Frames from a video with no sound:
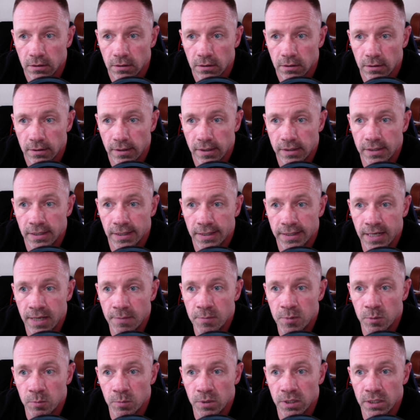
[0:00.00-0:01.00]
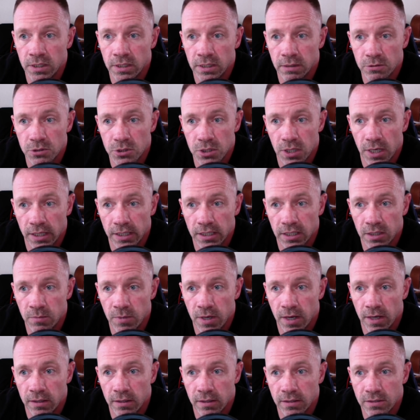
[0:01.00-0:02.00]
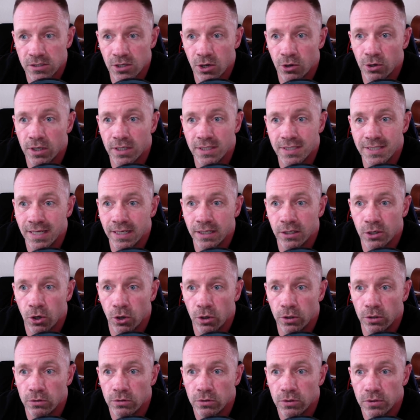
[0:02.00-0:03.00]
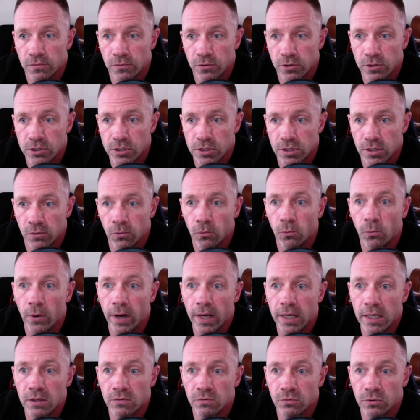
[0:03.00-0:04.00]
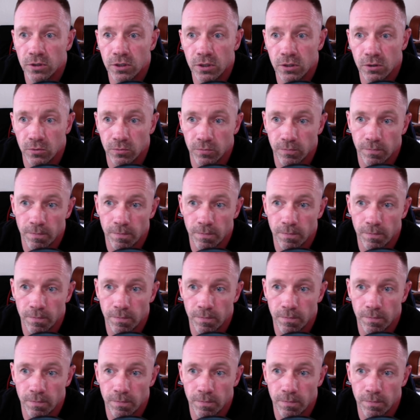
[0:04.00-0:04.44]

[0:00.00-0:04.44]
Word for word: That dynamic meeting I was talking about, it's our it's in Cardone University waiting for you.